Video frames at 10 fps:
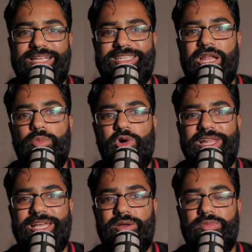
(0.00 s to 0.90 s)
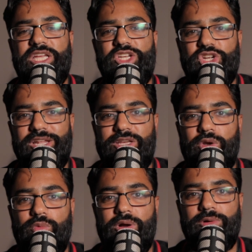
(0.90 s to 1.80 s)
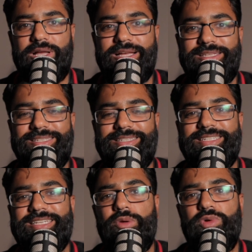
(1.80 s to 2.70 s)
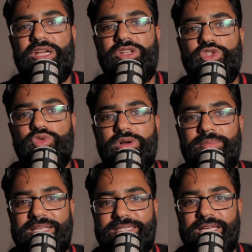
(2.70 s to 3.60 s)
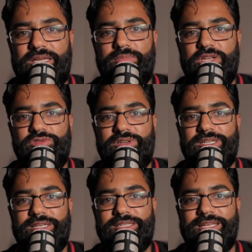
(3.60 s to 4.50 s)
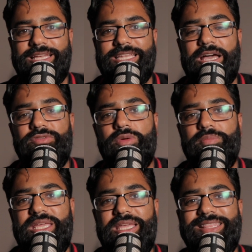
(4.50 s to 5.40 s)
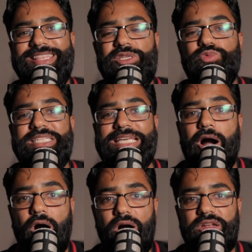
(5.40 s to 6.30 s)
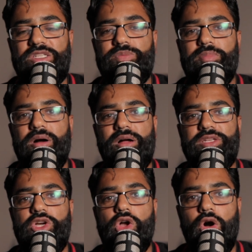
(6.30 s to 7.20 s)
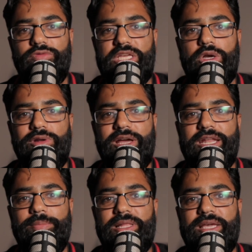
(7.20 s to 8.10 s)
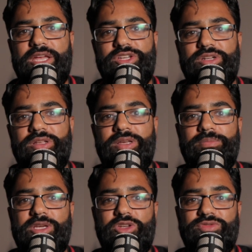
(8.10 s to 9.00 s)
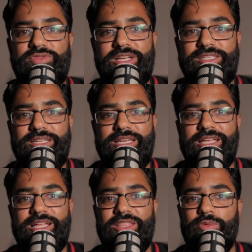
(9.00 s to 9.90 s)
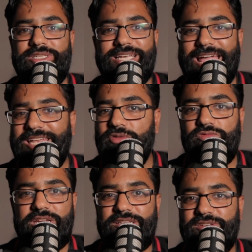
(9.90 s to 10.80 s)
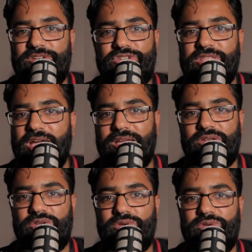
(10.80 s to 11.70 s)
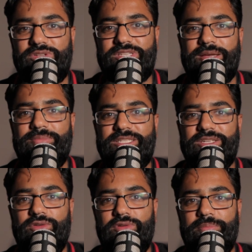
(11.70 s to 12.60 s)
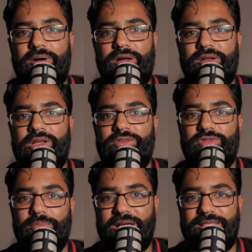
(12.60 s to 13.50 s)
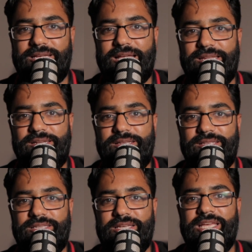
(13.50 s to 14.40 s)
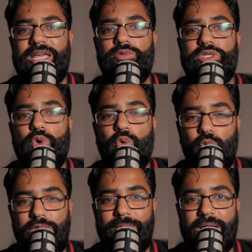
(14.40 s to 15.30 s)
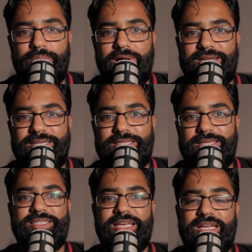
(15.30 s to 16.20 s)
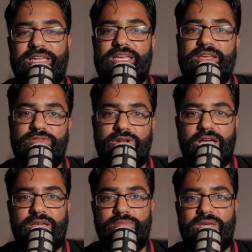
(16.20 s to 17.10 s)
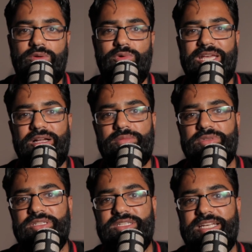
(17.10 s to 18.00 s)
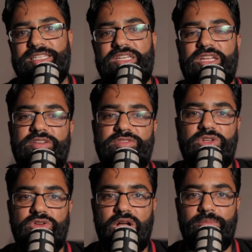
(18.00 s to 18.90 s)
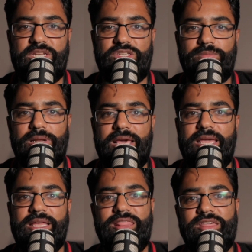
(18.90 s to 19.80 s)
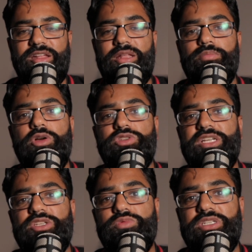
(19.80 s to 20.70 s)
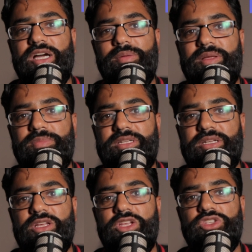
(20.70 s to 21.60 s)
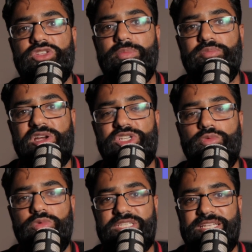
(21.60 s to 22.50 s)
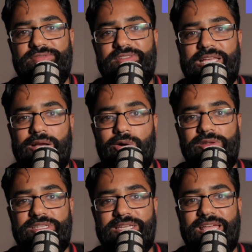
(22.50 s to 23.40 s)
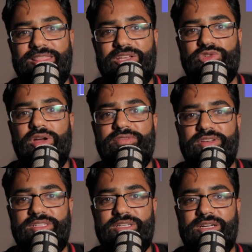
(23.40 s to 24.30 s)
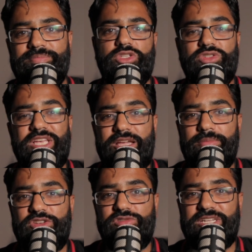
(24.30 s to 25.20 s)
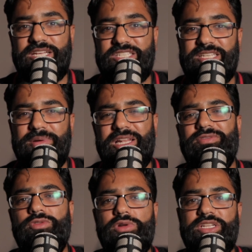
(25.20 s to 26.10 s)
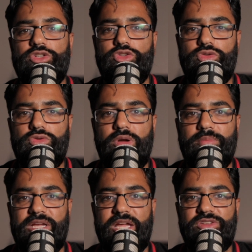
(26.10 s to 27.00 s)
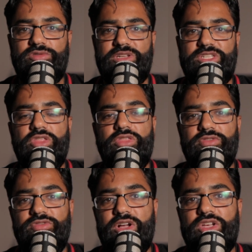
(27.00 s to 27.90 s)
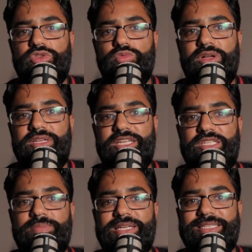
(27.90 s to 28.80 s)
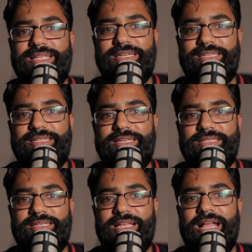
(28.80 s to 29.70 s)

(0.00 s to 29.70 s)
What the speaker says: Assalamu alaikum. Inshallah you're well, guys. So today we're going to talk about psychometric tests. Now for me, this was the hardest part of the online application because firstly, there wasn't any research that I could do to set myself apart from other candidates. It was all about practice. Secondly, if you're like me, when it comes to tests, nerves could come into play. And thirdly, most tests were time limited. So the pressure was definitely on to get things right first time. So psychometric tests typically fall into two common categories. The first one is personality tests.